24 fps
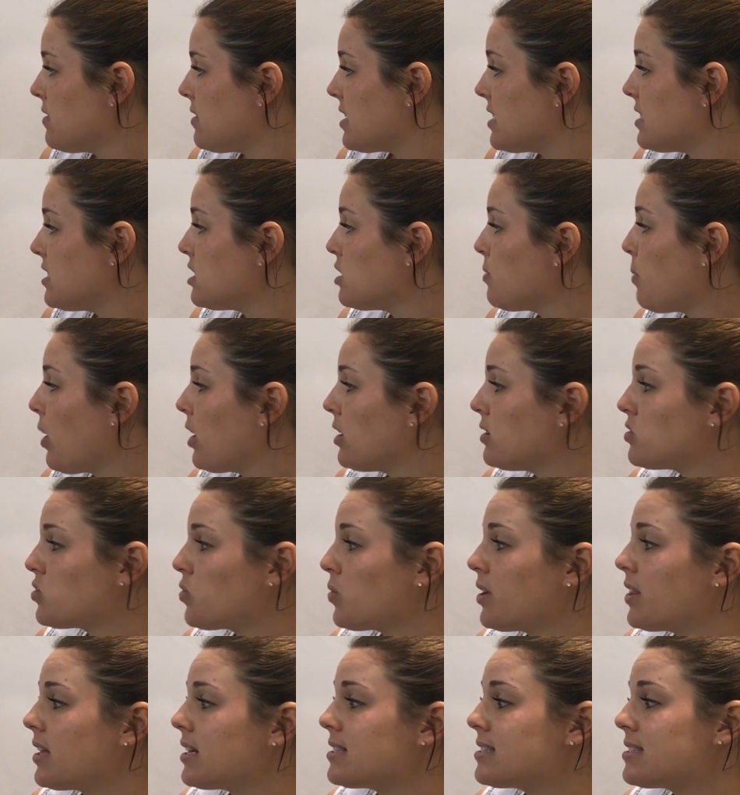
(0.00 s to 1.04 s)
This is the part of the
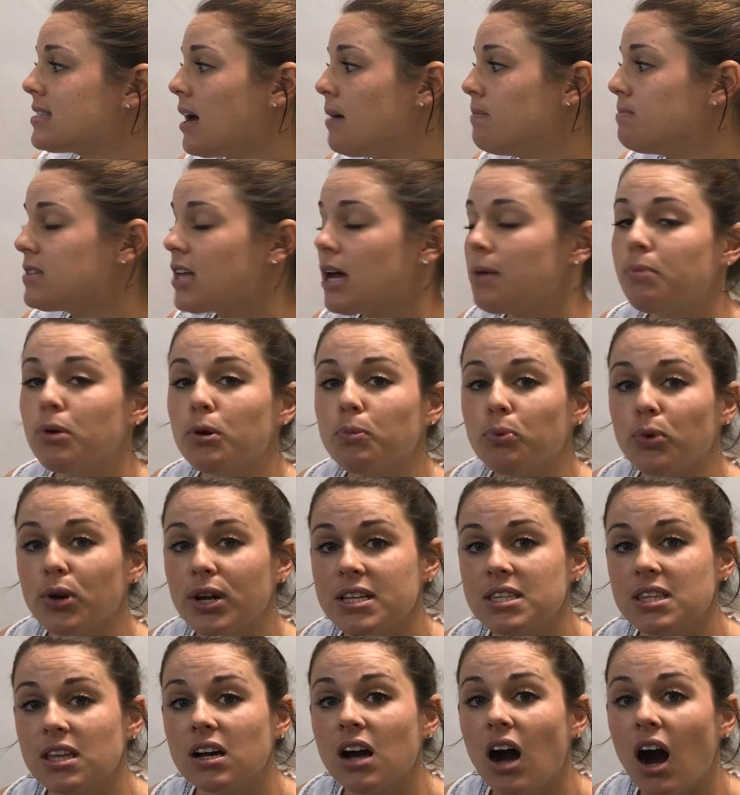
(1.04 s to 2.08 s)
story that sums up or
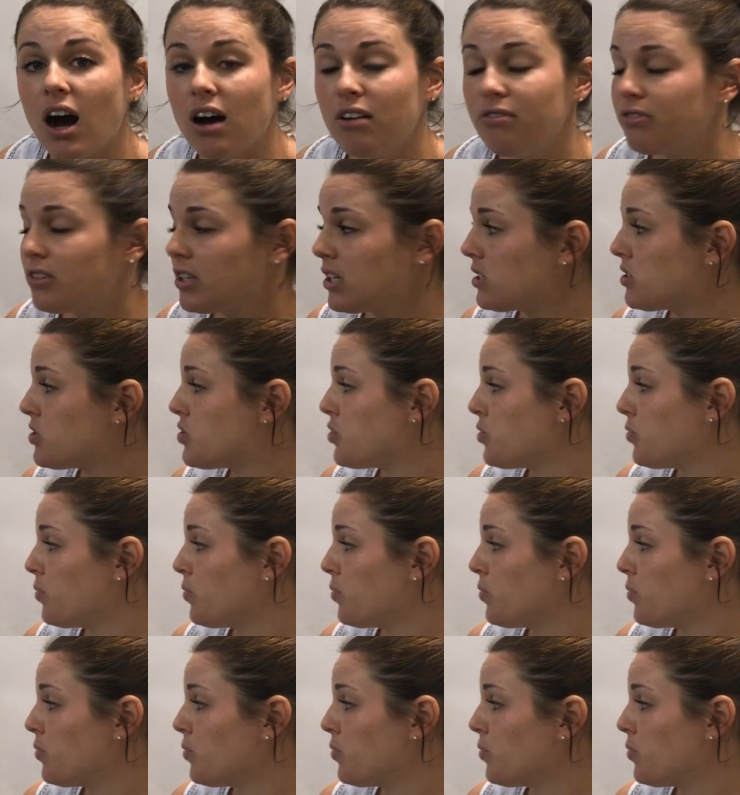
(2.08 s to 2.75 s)
brings the conflicts